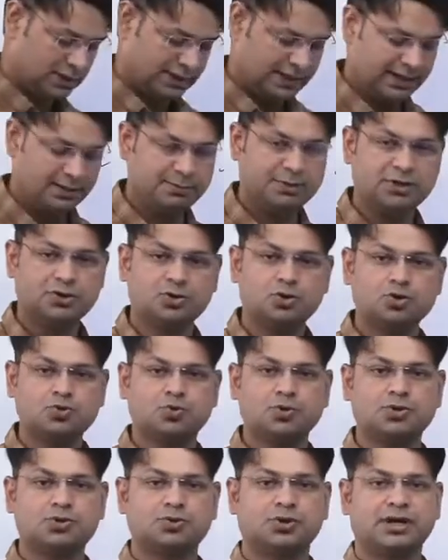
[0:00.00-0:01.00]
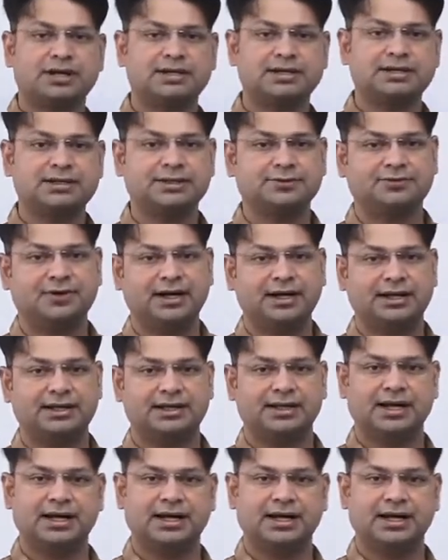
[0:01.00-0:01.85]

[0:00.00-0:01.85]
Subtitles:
can be useful to identify